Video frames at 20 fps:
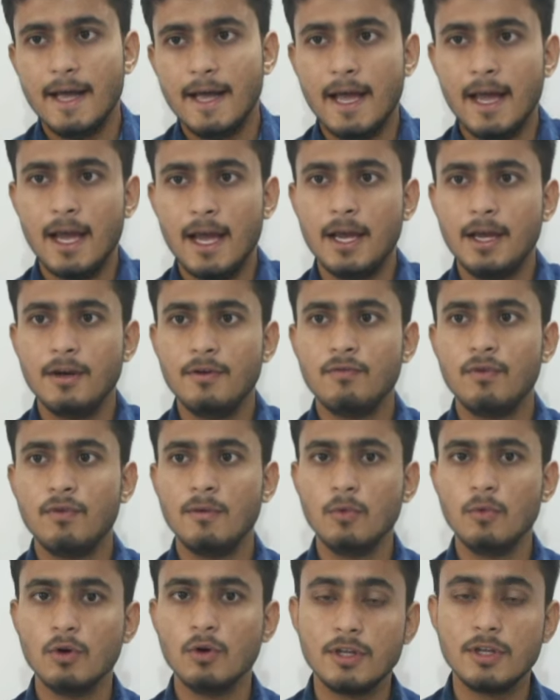And
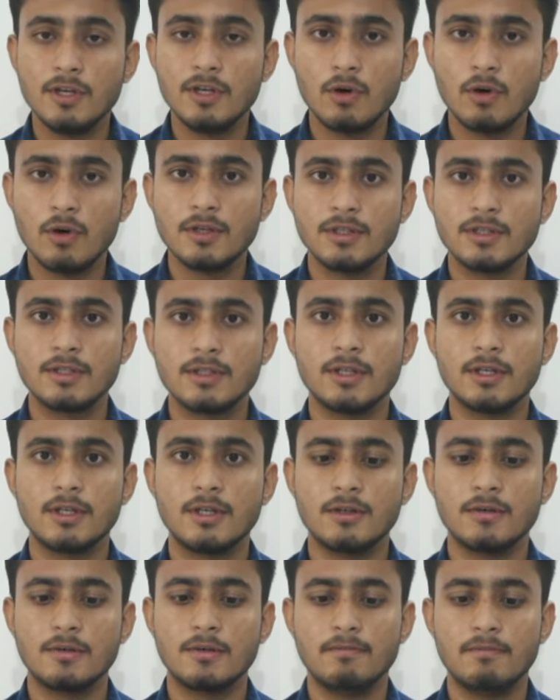one more thing was,
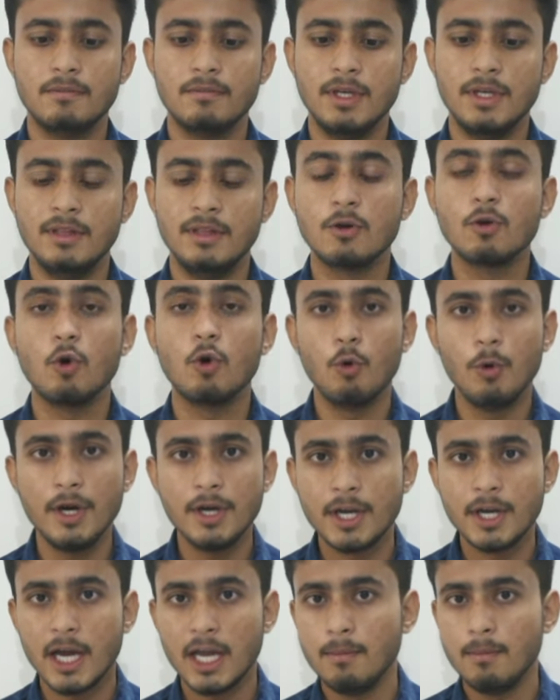in the
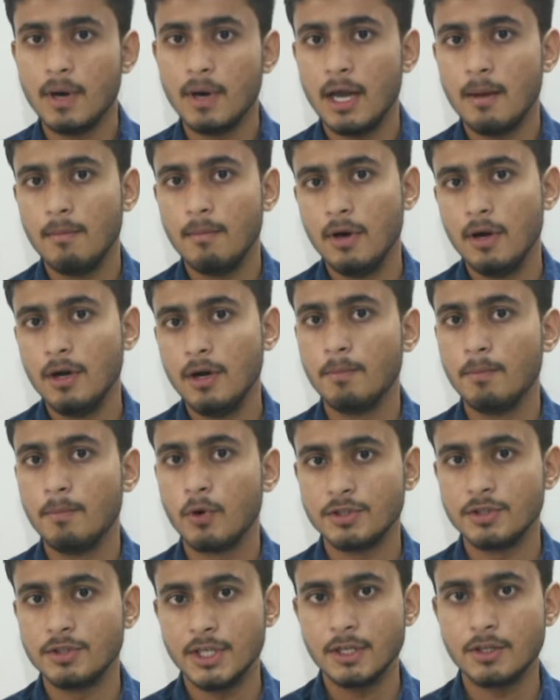COVID time, I built a
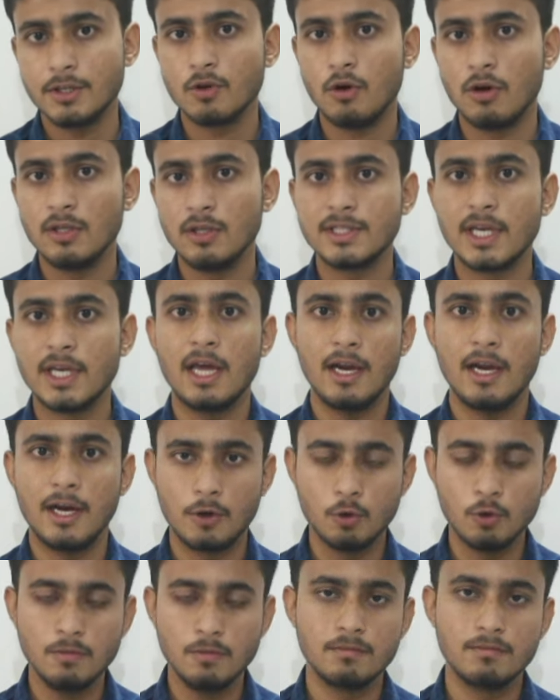project called
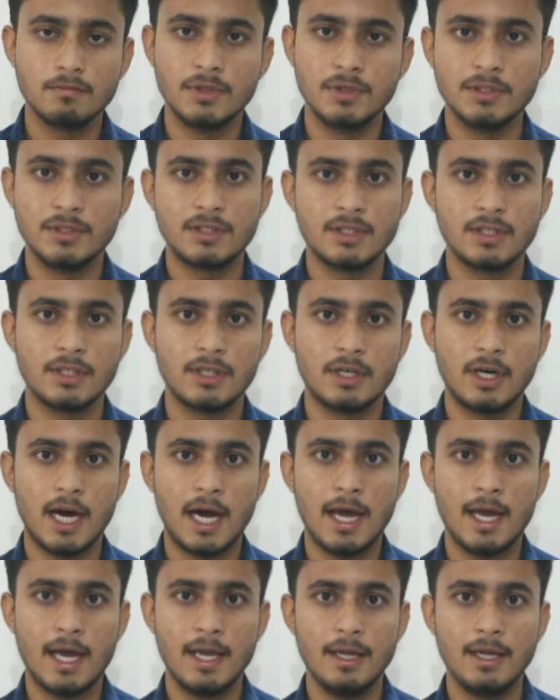Sanato. Means
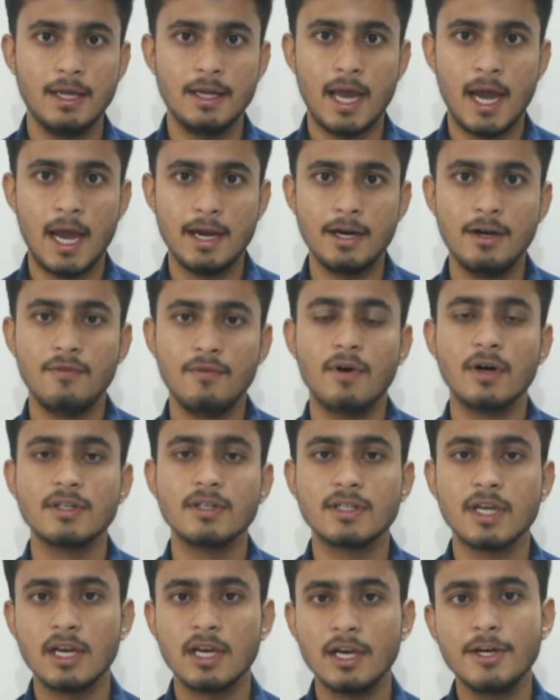I added a
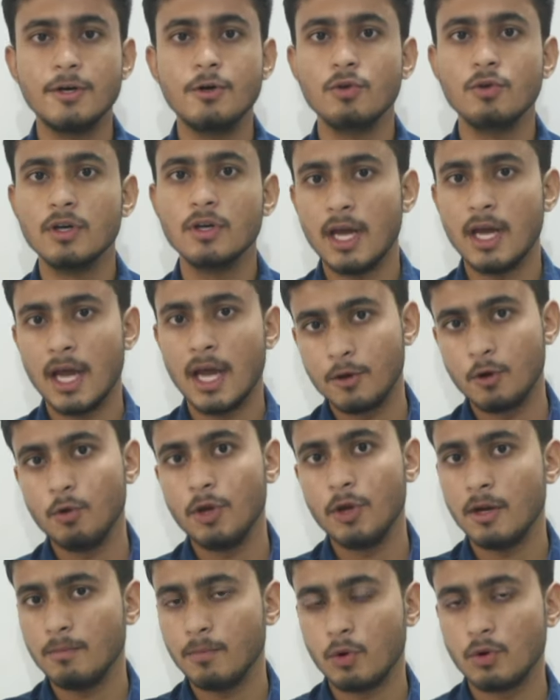functionality to the
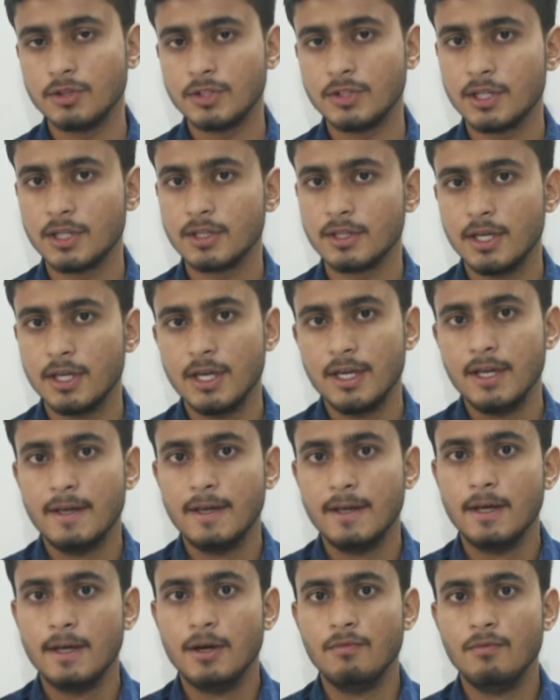AgroYan project,
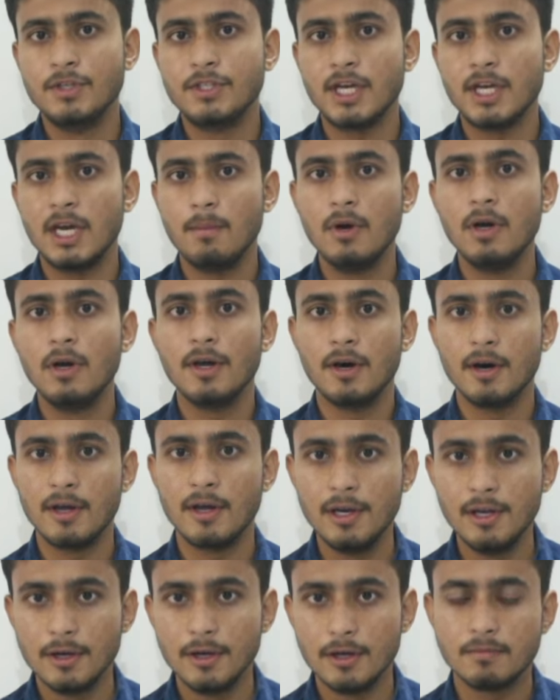which I built
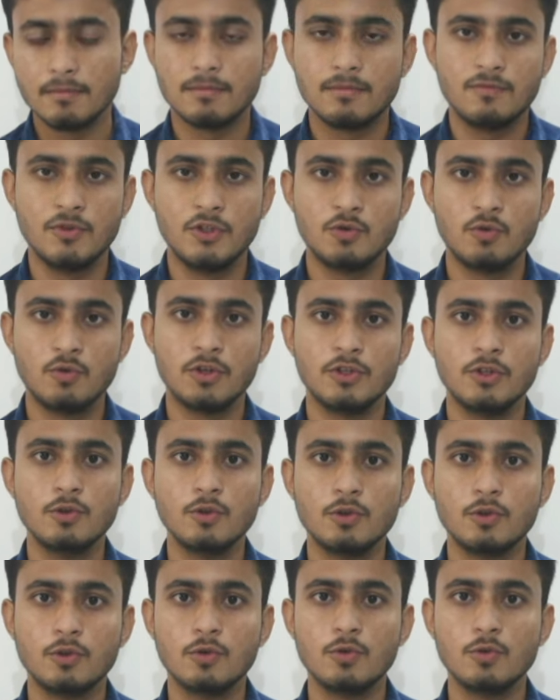earlier, which was
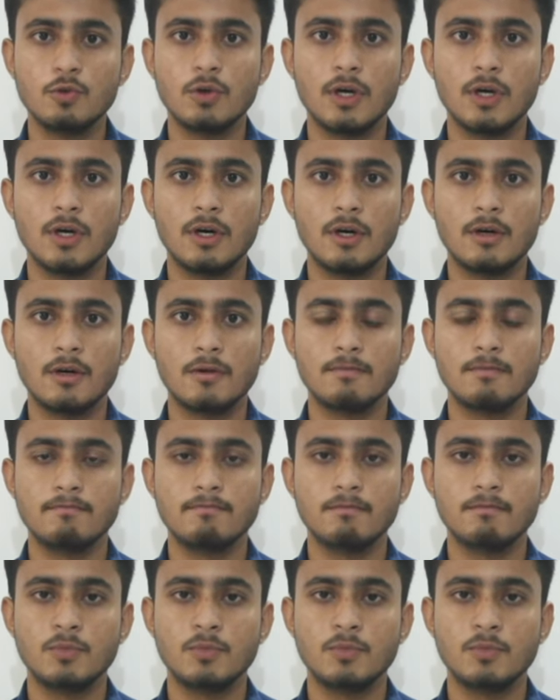used to